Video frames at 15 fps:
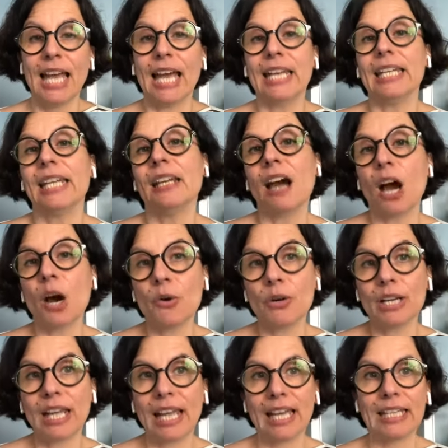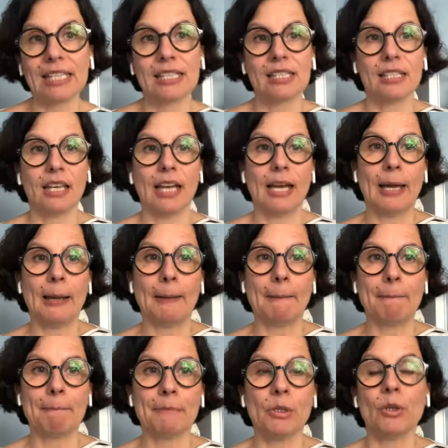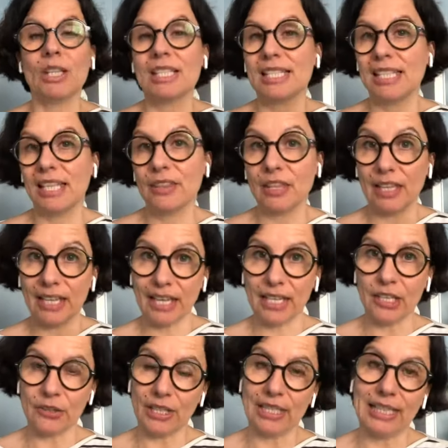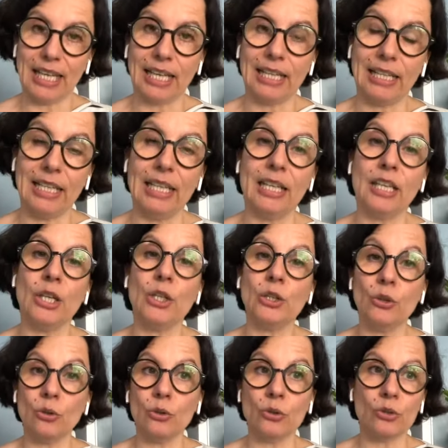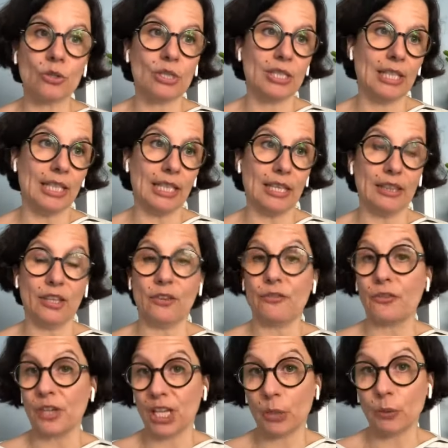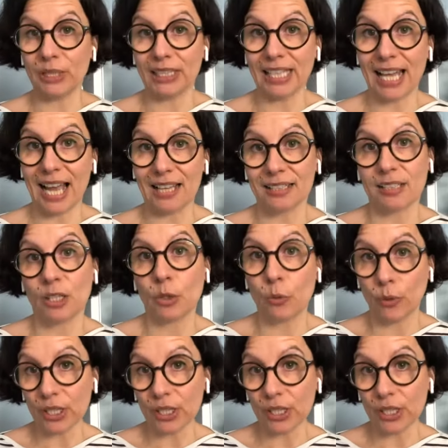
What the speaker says: And in our case, you can see the layering technique used in the frequently asked